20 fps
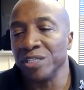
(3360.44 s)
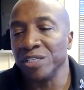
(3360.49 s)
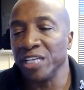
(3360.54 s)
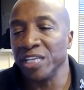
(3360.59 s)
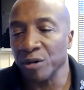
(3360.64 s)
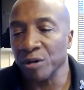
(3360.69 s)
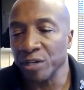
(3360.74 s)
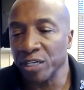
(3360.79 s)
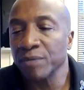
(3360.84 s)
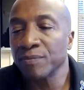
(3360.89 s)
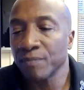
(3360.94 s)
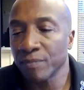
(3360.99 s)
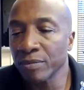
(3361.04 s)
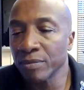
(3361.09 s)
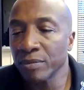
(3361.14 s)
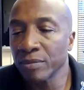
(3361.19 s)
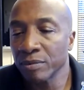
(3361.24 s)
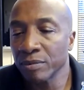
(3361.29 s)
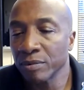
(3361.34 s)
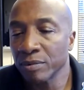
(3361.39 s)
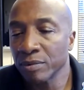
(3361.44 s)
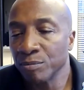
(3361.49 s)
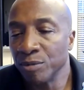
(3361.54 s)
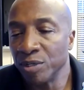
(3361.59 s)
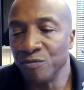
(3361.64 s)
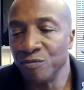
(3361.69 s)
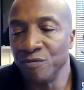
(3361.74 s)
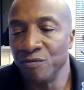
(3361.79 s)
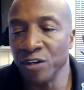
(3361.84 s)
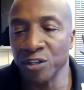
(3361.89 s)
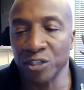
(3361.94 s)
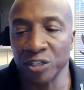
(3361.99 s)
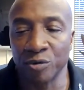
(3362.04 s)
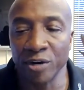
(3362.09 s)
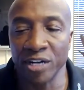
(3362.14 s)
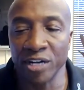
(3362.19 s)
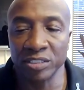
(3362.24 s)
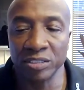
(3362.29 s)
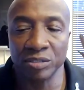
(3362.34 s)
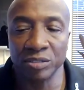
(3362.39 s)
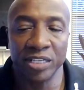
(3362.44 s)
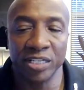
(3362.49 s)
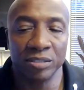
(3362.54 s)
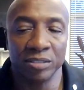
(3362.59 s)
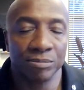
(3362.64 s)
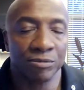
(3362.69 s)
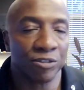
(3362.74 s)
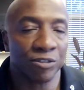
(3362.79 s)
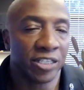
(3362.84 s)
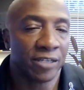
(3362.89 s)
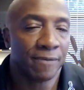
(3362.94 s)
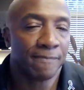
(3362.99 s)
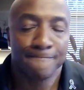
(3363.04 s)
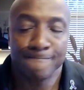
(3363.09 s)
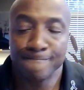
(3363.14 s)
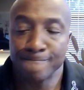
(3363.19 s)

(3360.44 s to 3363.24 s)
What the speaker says: in the area. But very good question, Dwayne, Maria.